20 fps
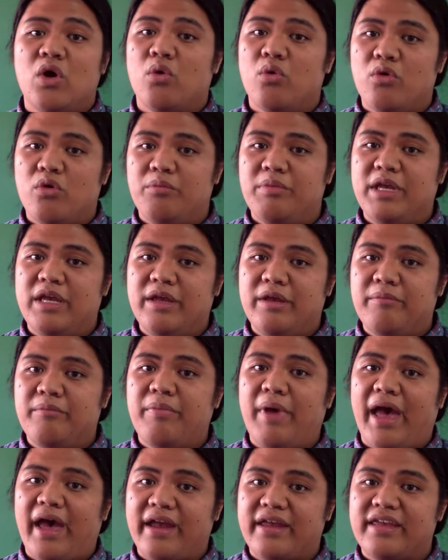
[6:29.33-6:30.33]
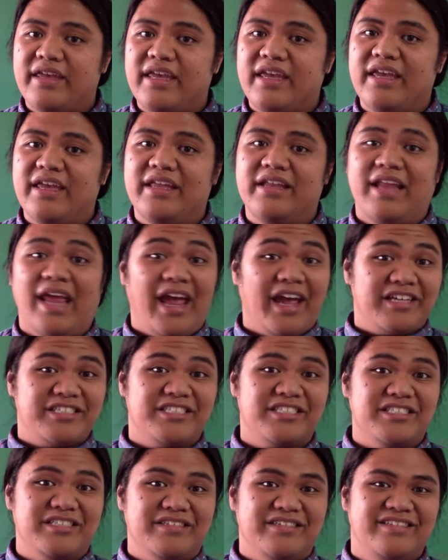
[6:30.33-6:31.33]
will be back in
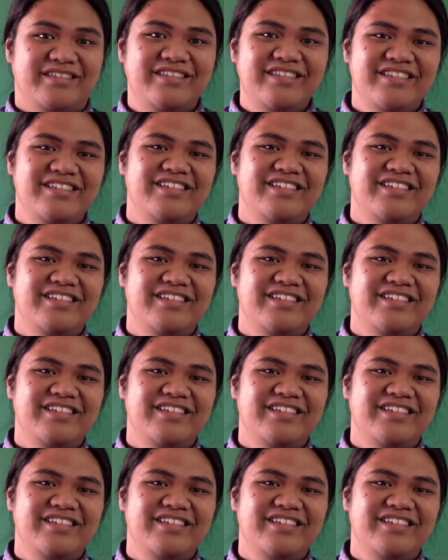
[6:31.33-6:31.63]
action.